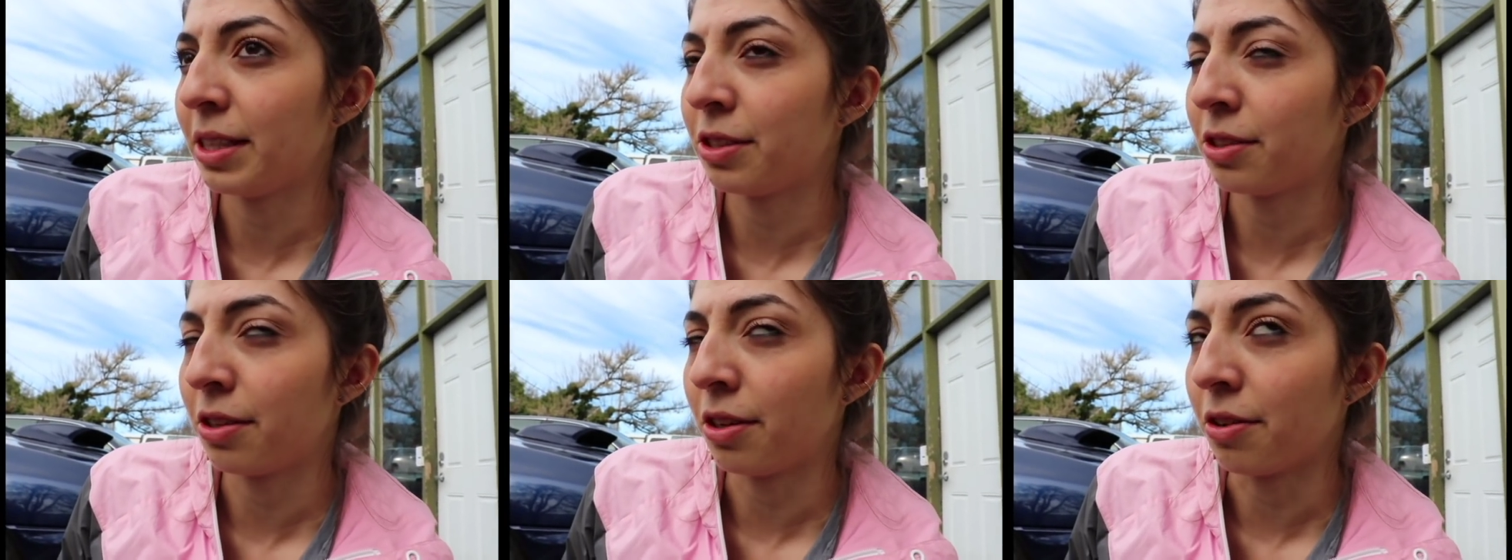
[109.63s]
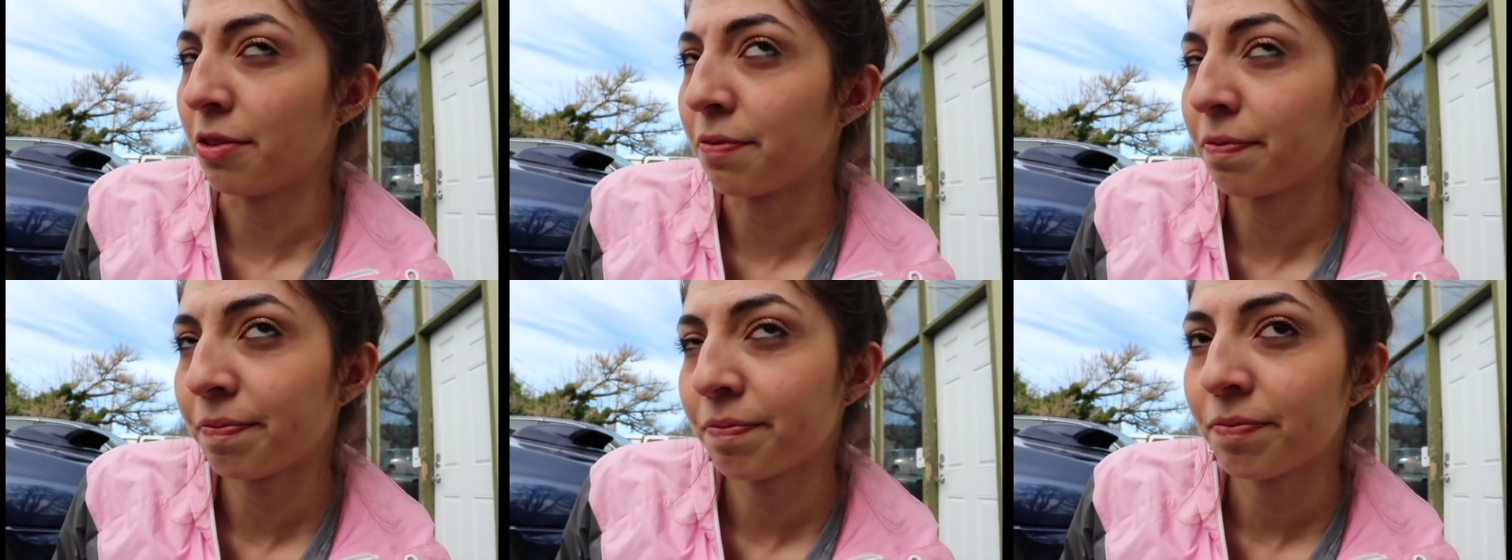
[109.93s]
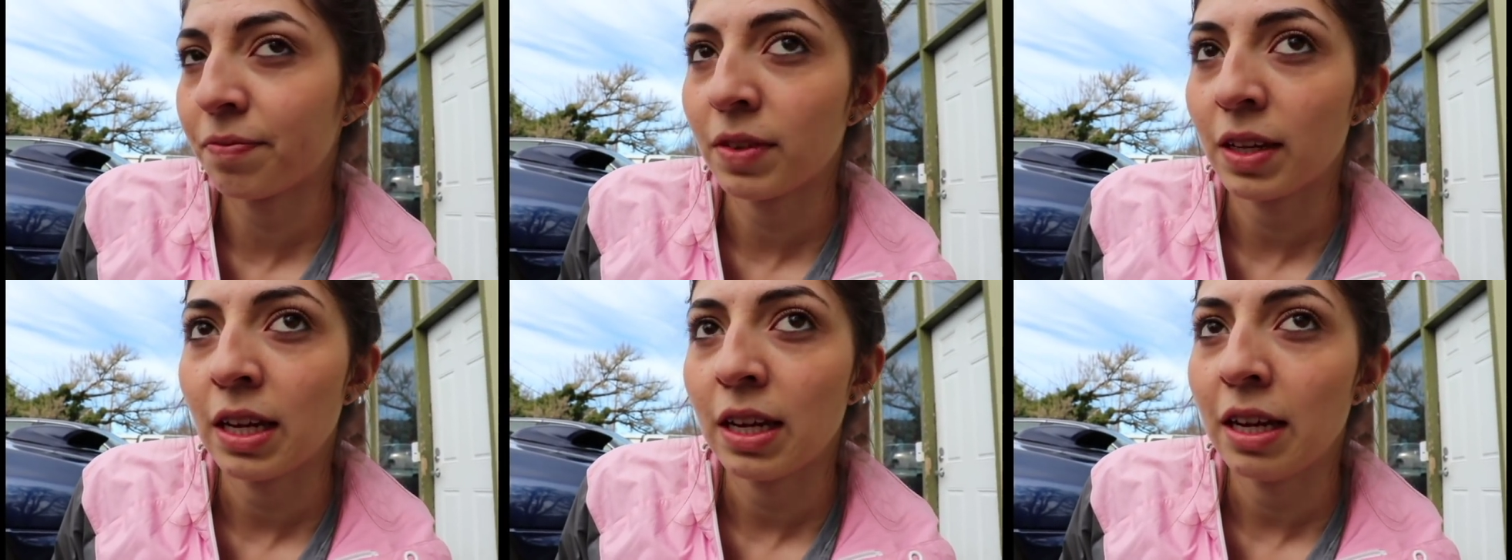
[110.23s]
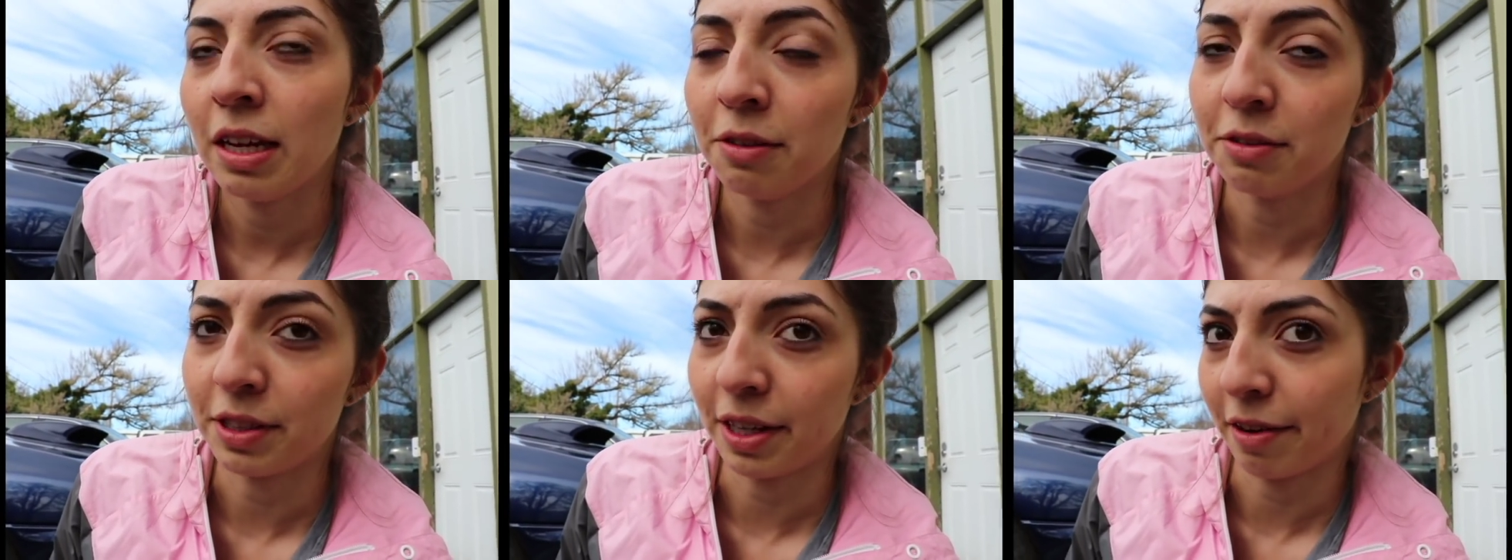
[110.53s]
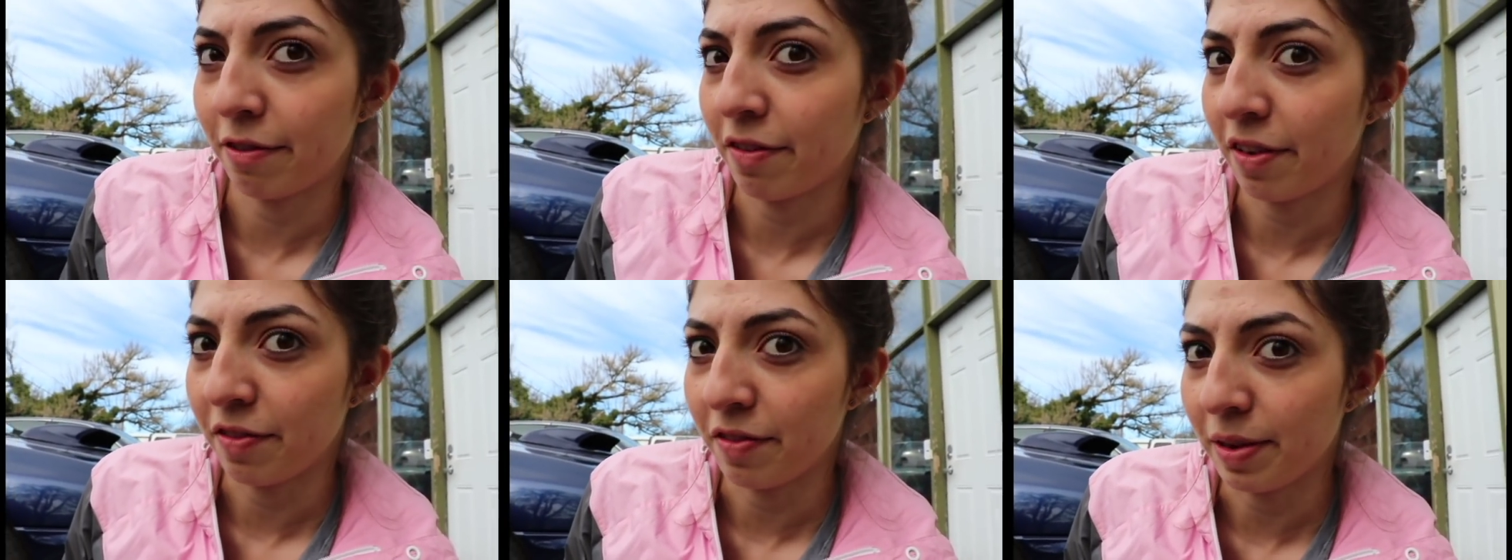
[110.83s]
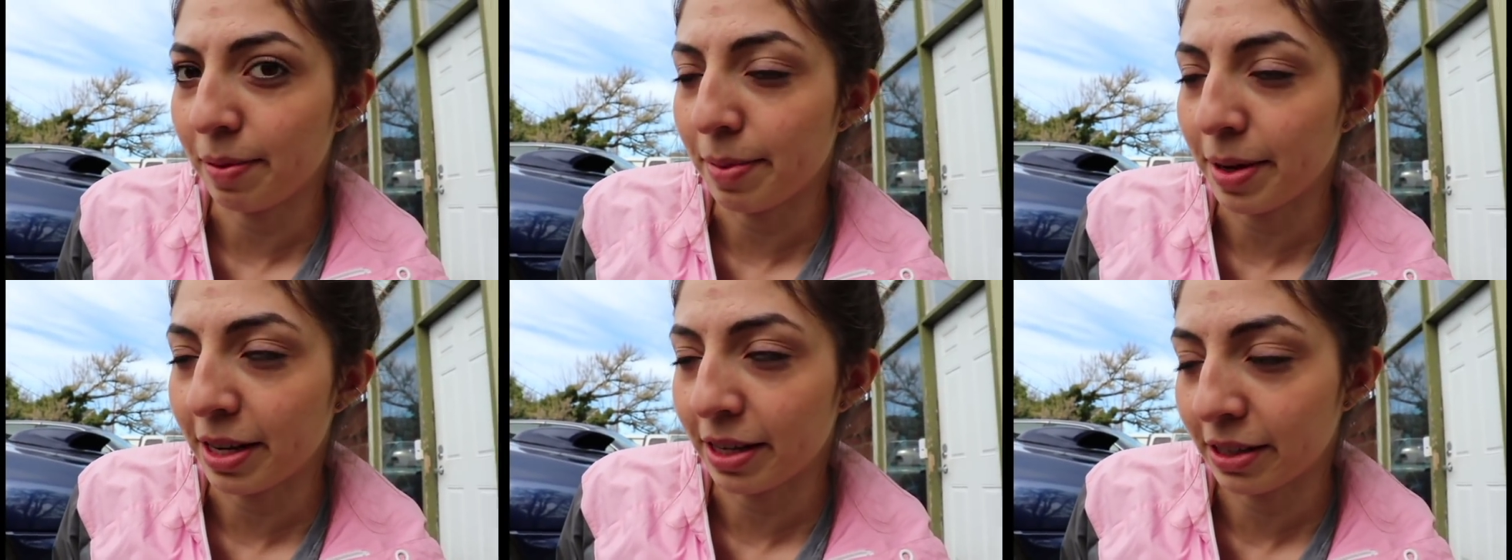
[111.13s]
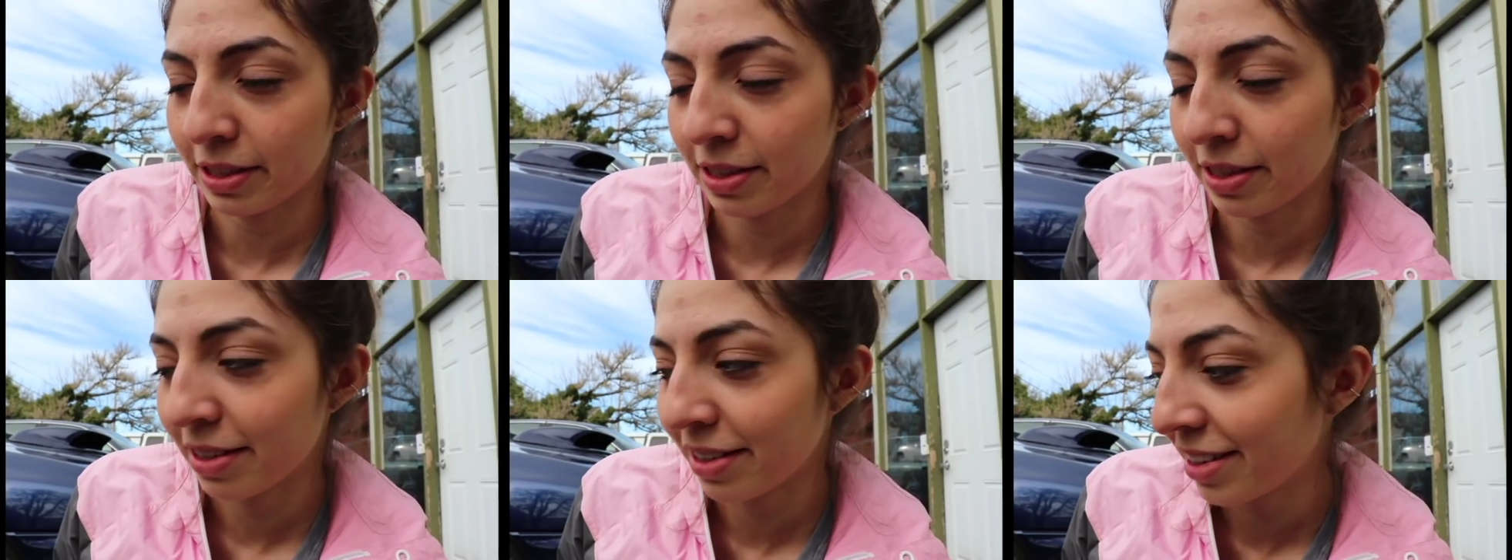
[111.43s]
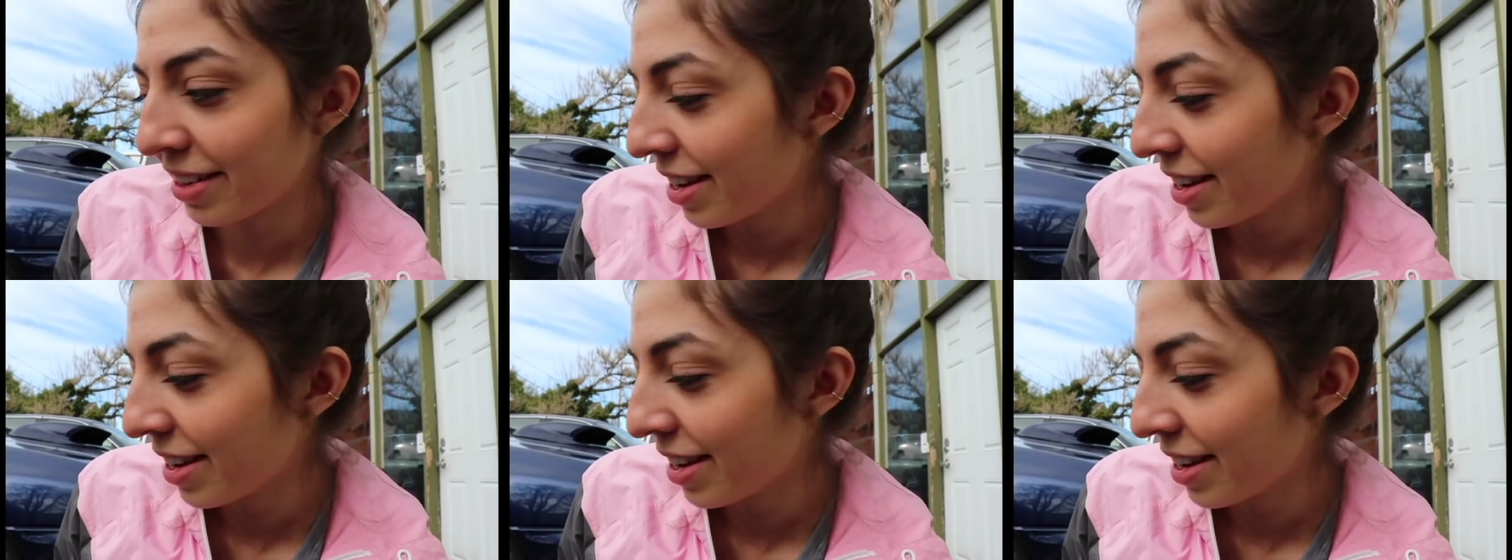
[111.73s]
so it was like 50 bucks.